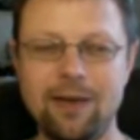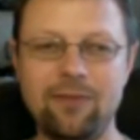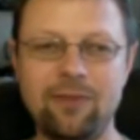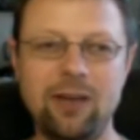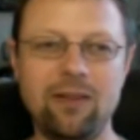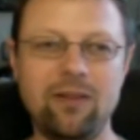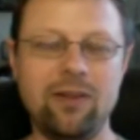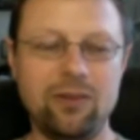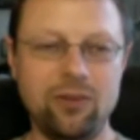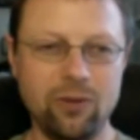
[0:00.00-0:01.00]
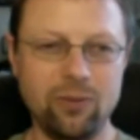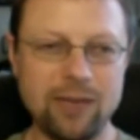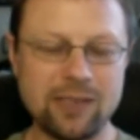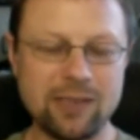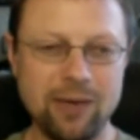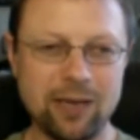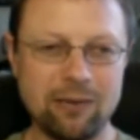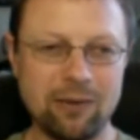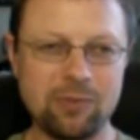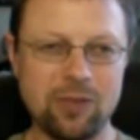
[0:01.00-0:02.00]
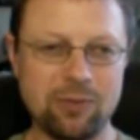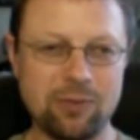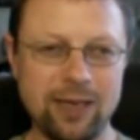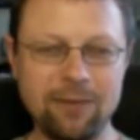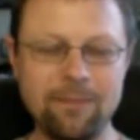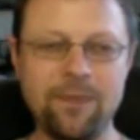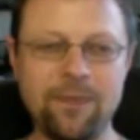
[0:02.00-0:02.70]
have done 2 mastermind groups already,